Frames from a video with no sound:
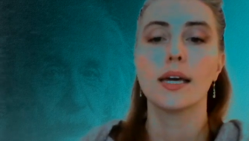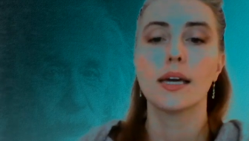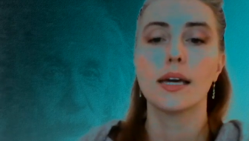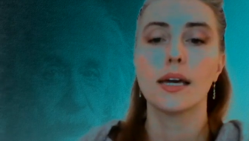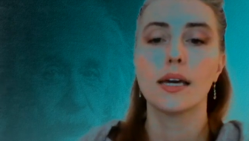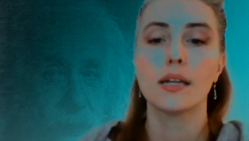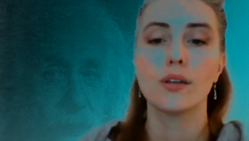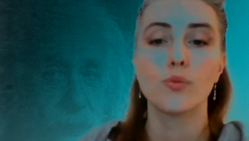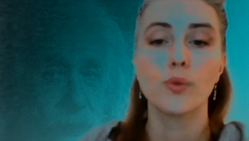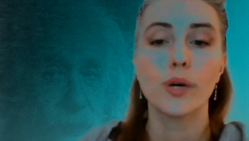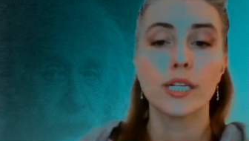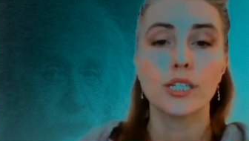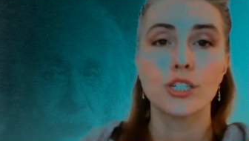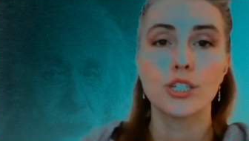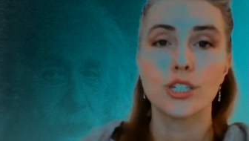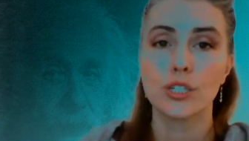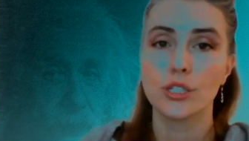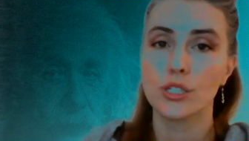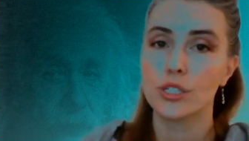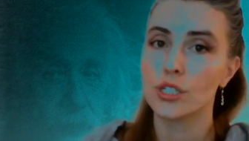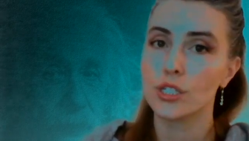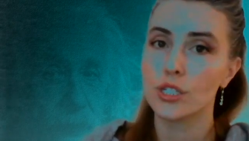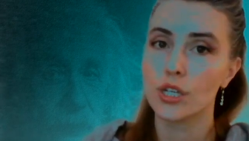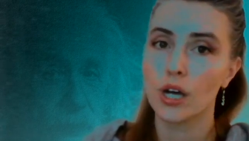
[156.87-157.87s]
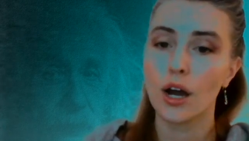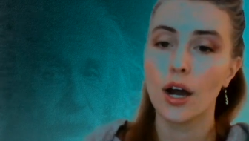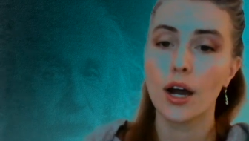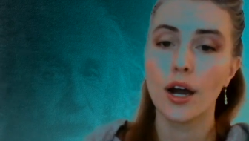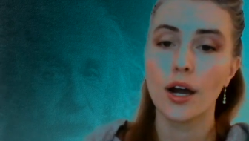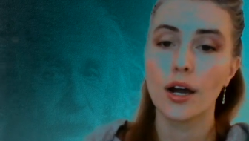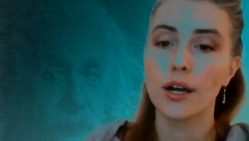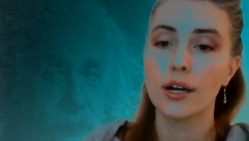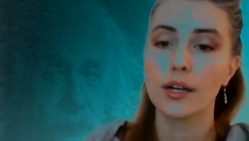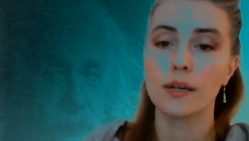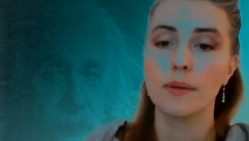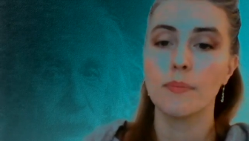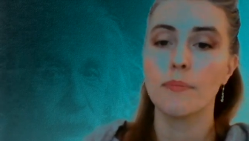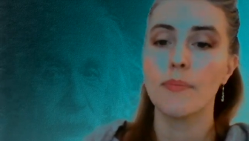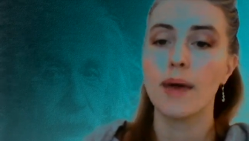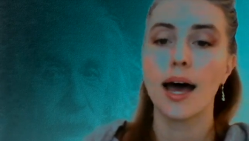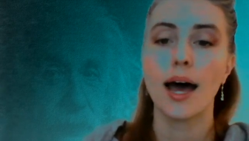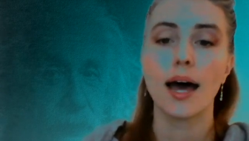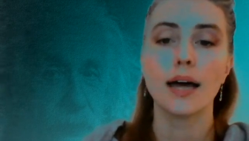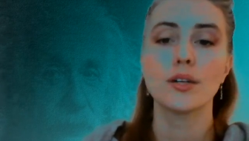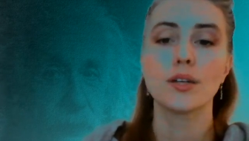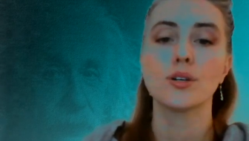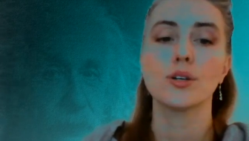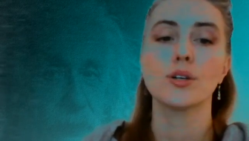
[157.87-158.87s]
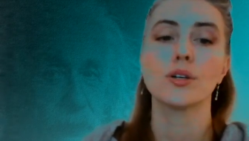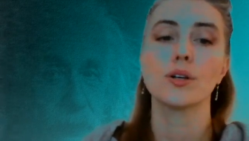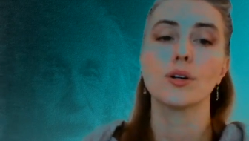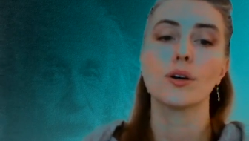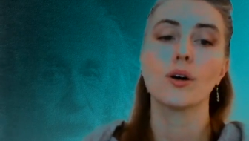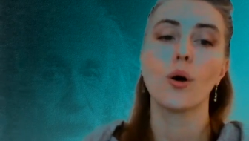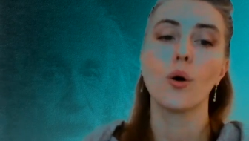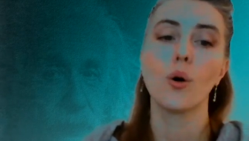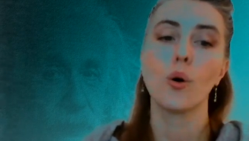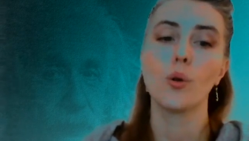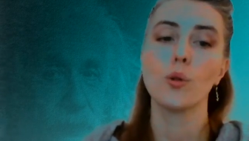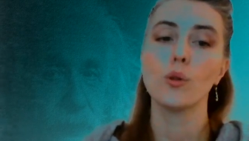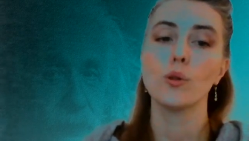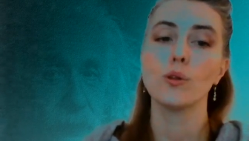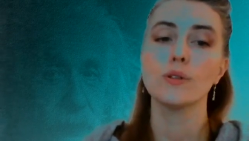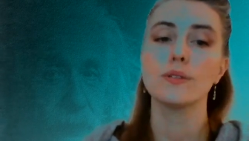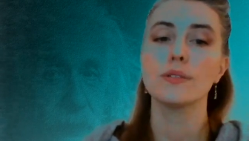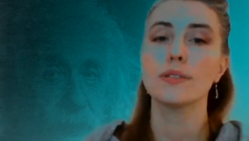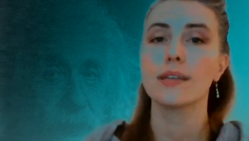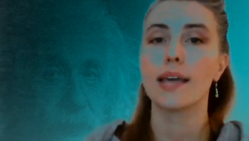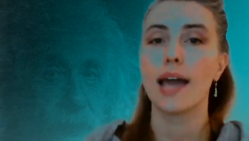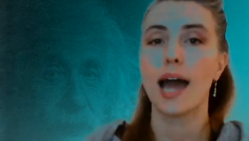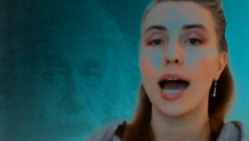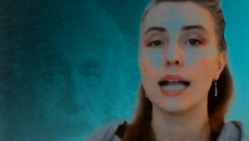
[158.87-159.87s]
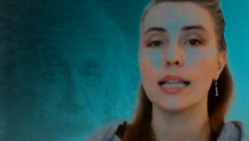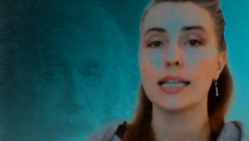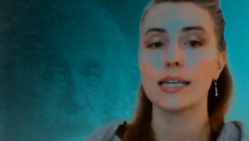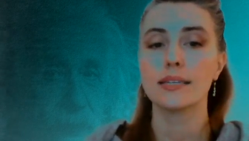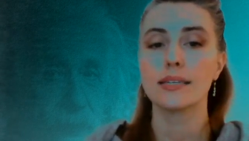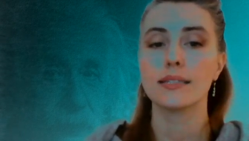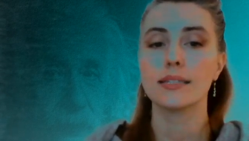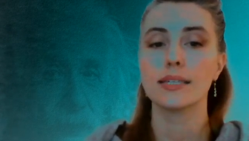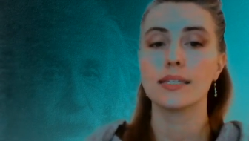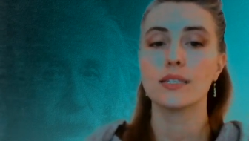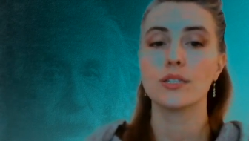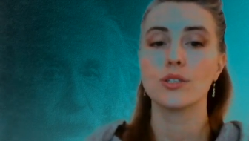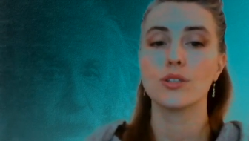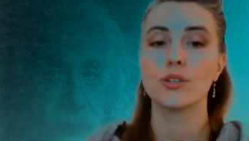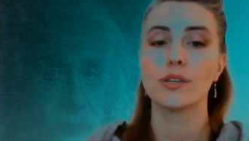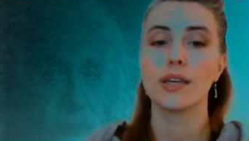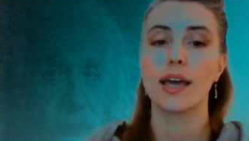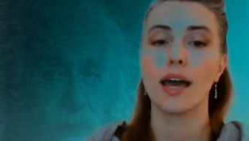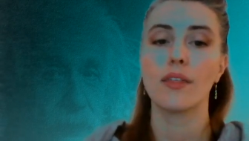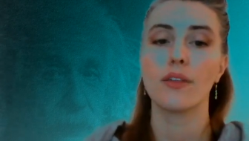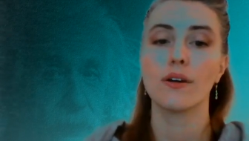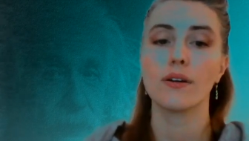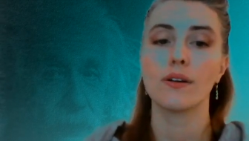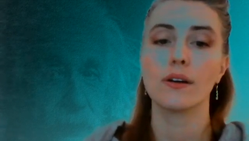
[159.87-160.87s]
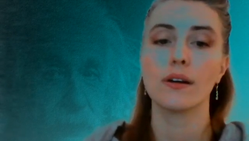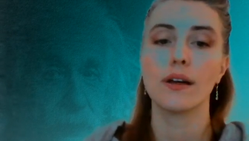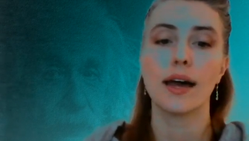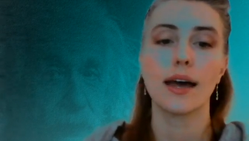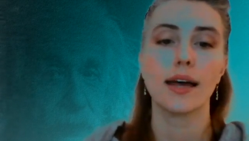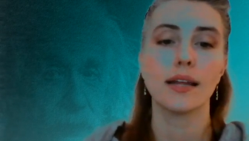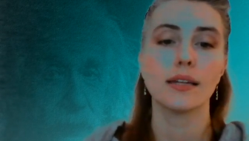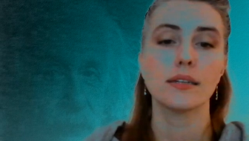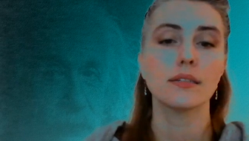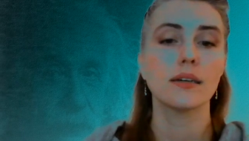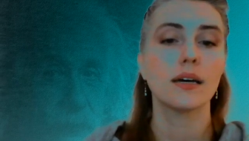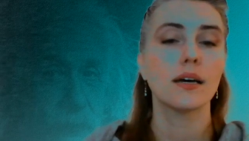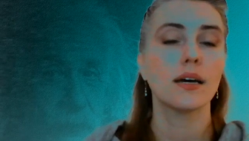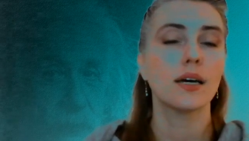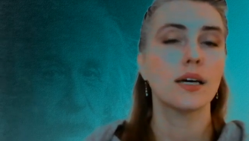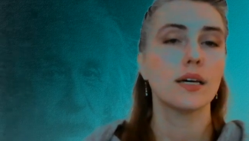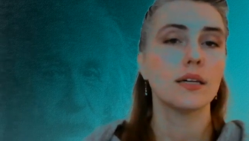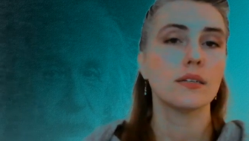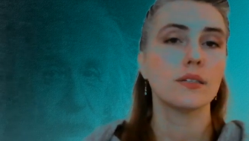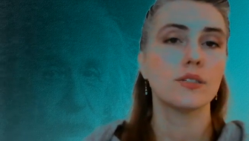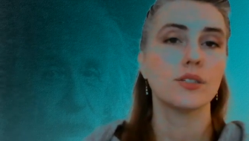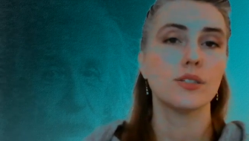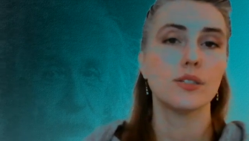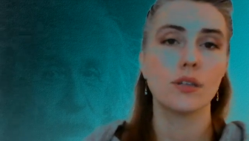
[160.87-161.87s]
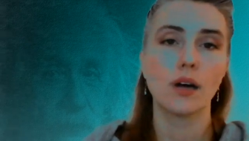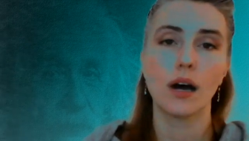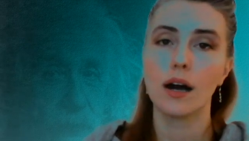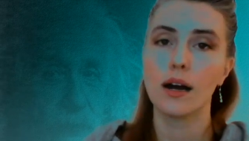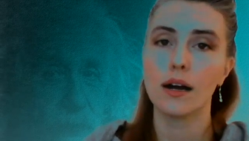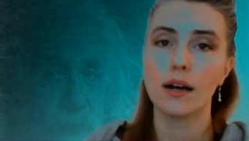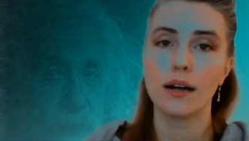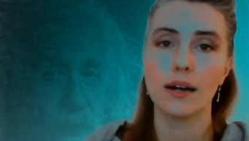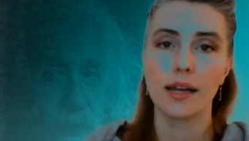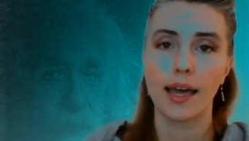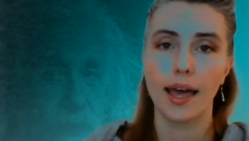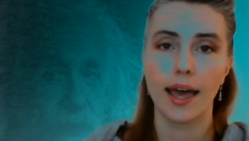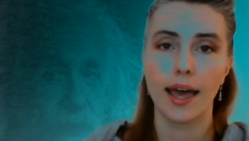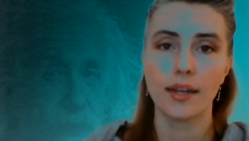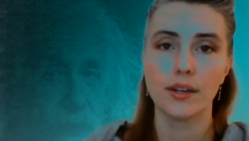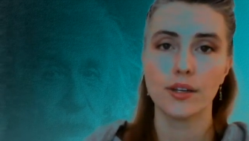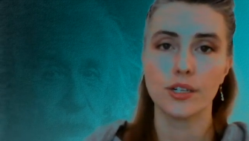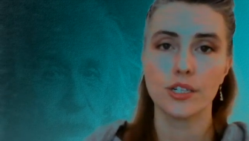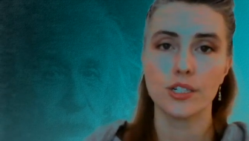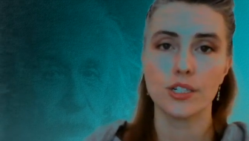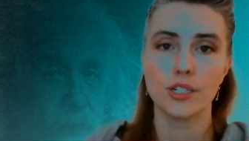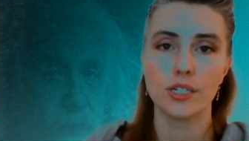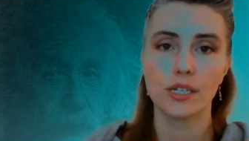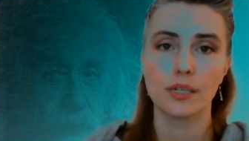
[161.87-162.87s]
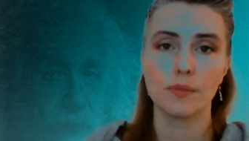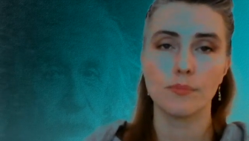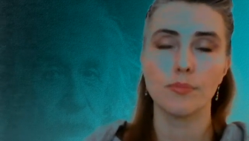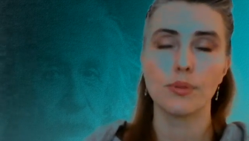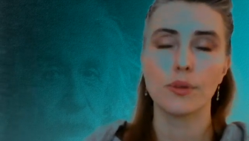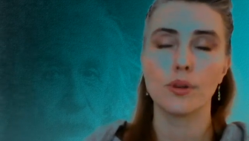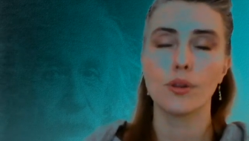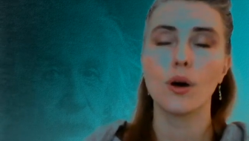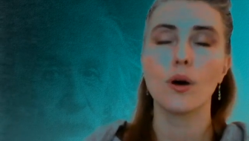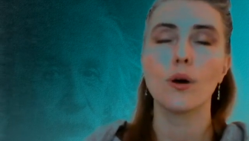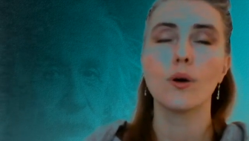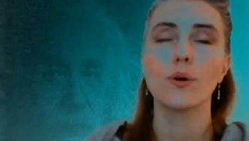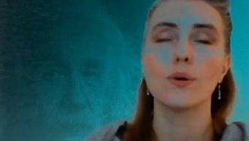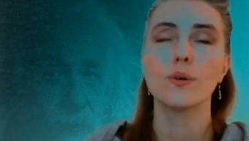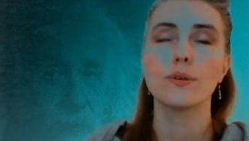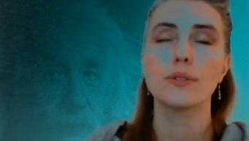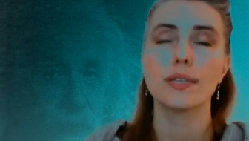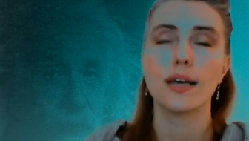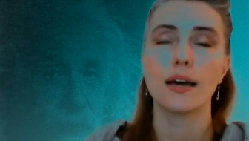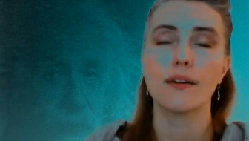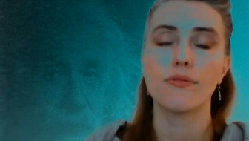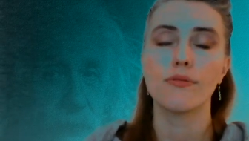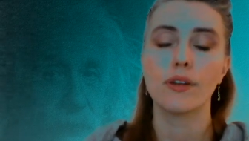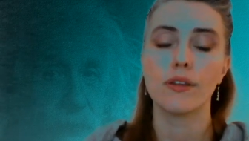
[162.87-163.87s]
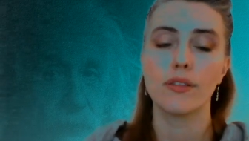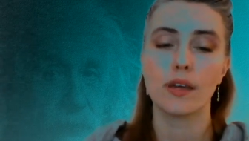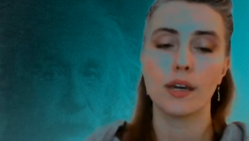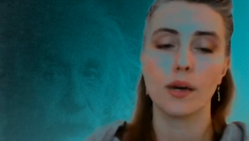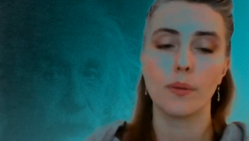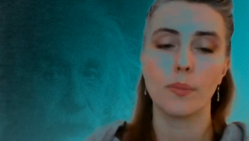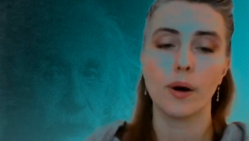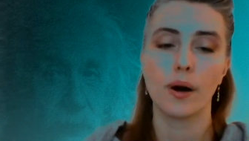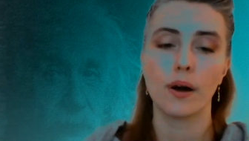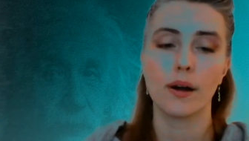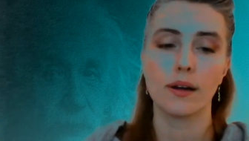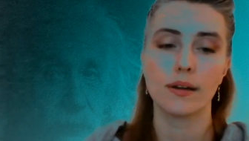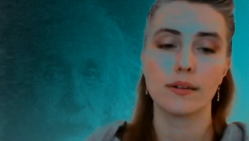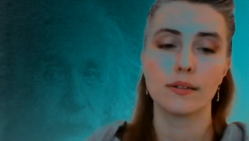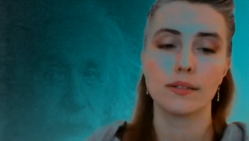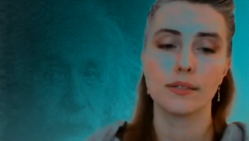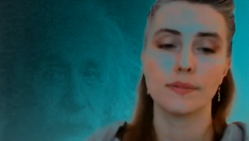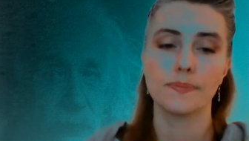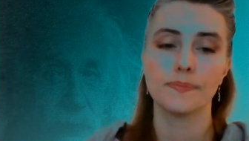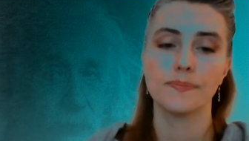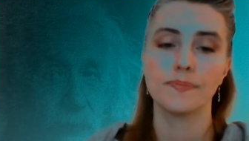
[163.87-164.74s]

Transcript: in which dark matter holds galaxies together and dark energy blows everything apart.